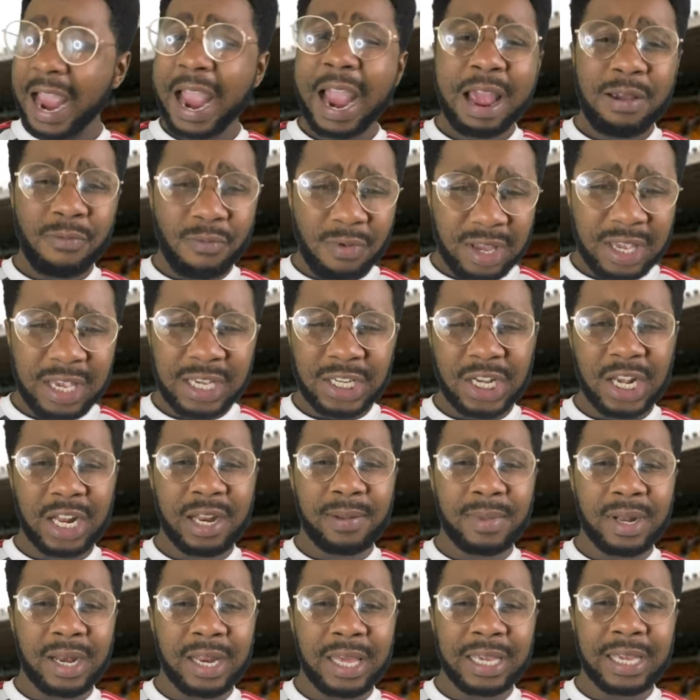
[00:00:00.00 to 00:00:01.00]
And when you share
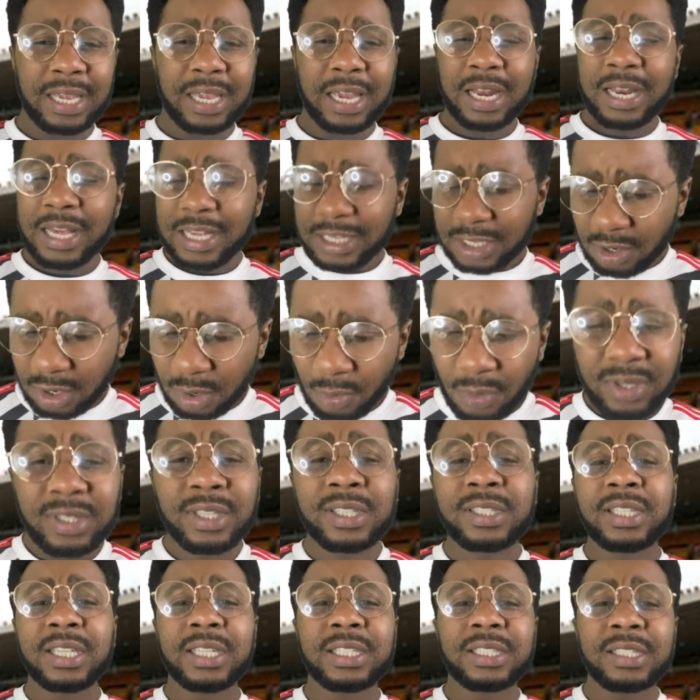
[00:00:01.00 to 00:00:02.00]
the link and they tell you, what
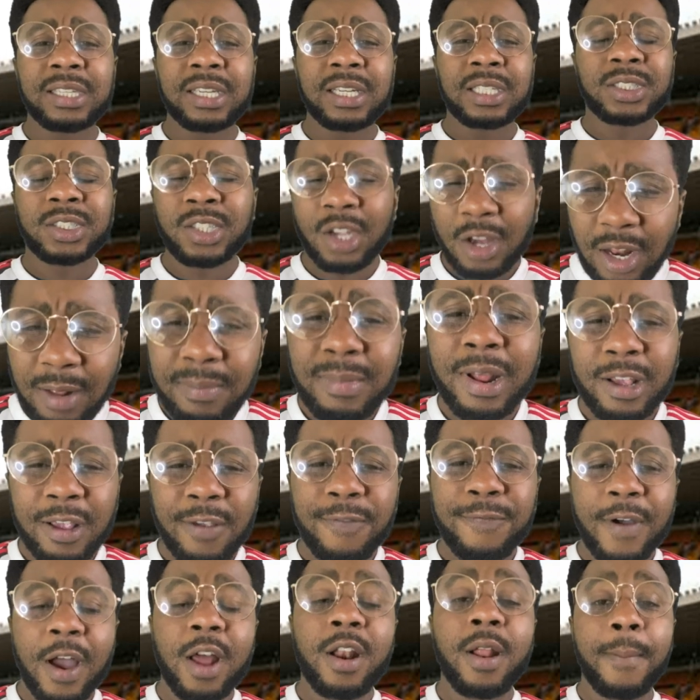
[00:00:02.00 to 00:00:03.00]
is this? Tell them that
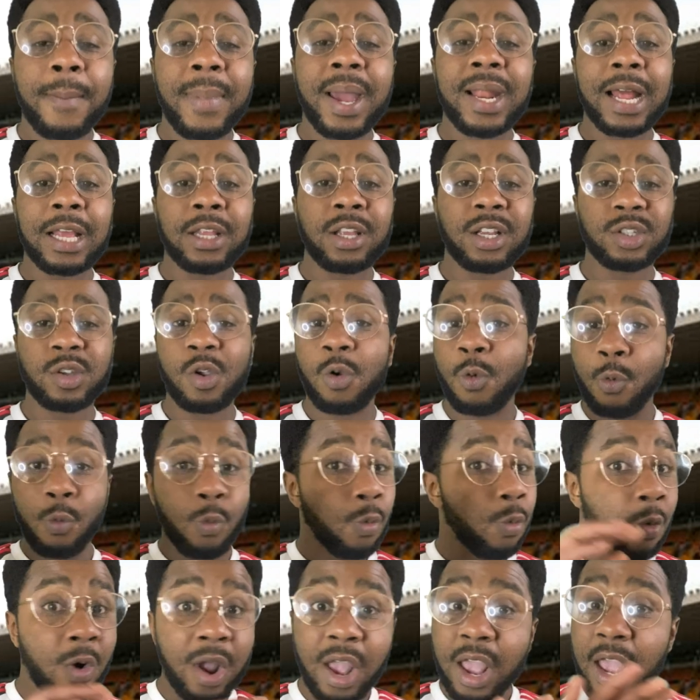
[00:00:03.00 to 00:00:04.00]
you found a man that does it
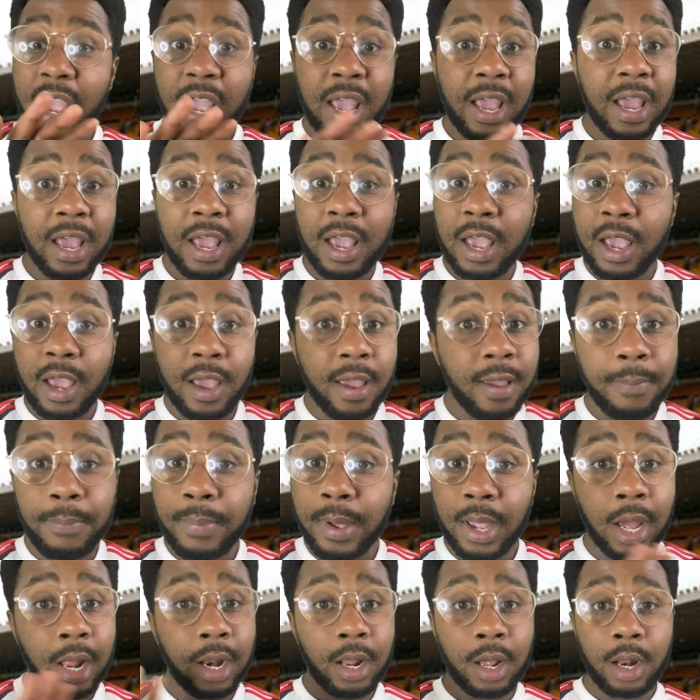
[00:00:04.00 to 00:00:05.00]
way
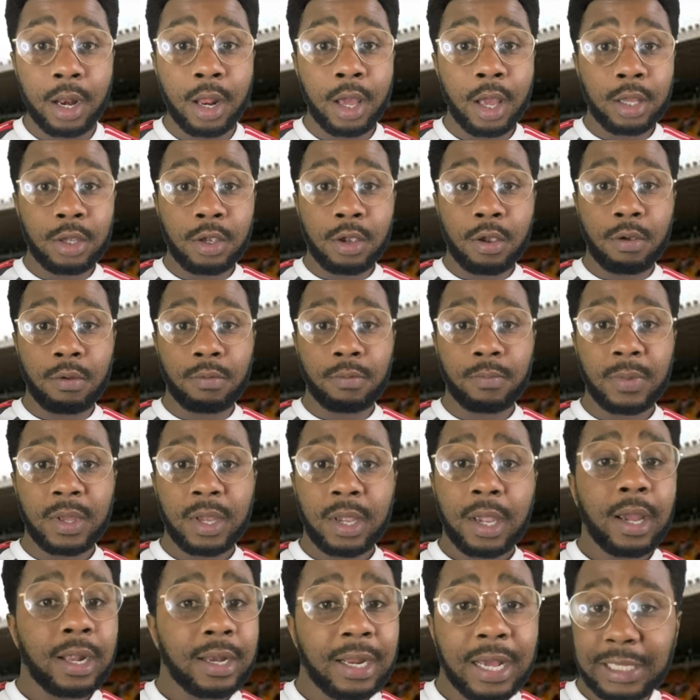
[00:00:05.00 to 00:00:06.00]
better than you.
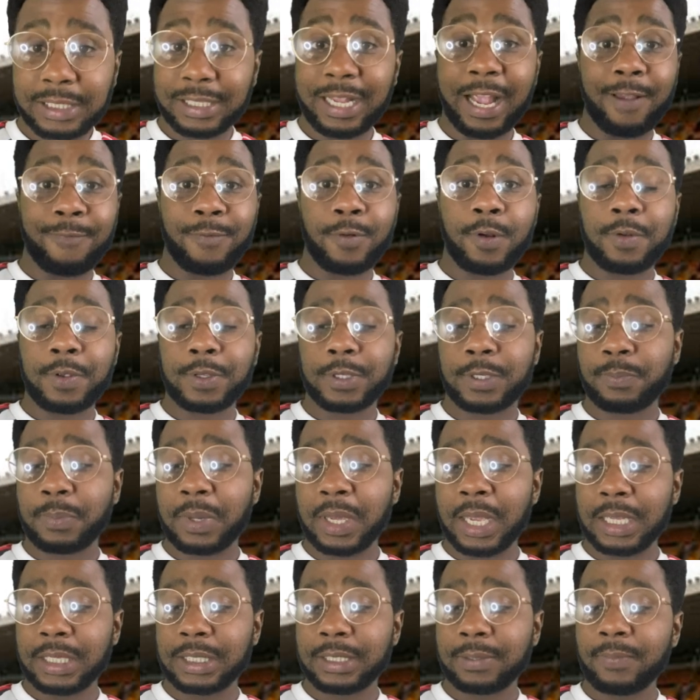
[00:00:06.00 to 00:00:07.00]
And that's Ivorian
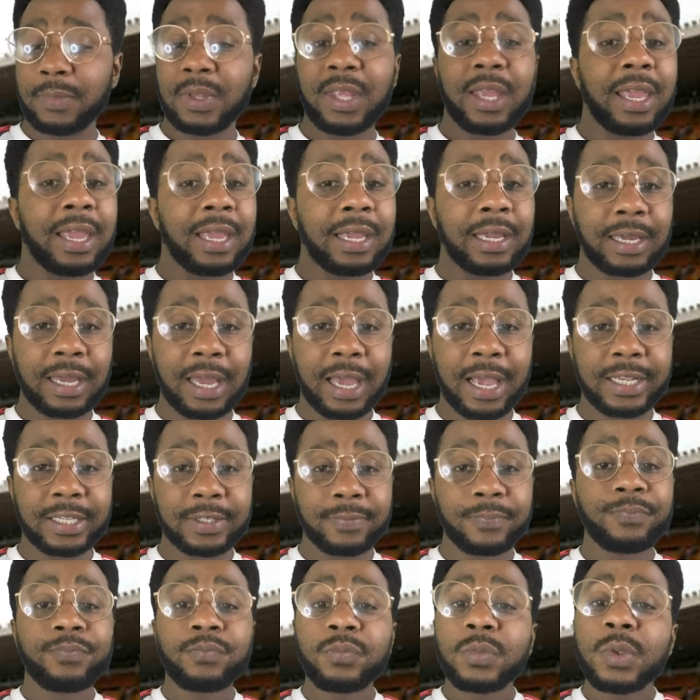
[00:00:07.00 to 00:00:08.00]
Spice. And
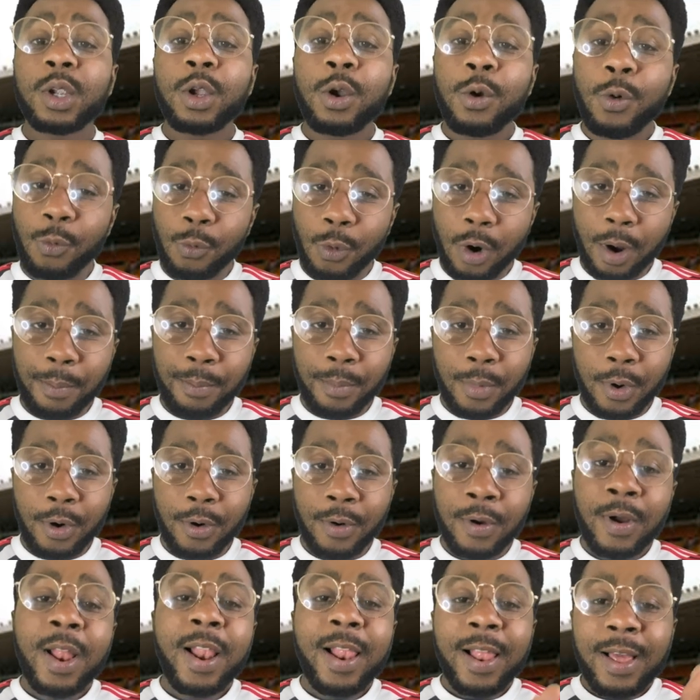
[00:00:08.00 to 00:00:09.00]
guys, one
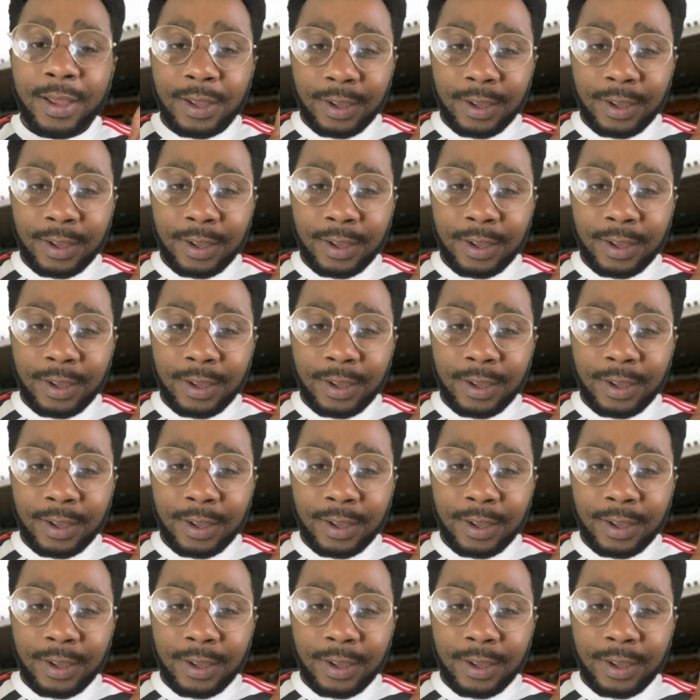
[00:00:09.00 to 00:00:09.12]
more.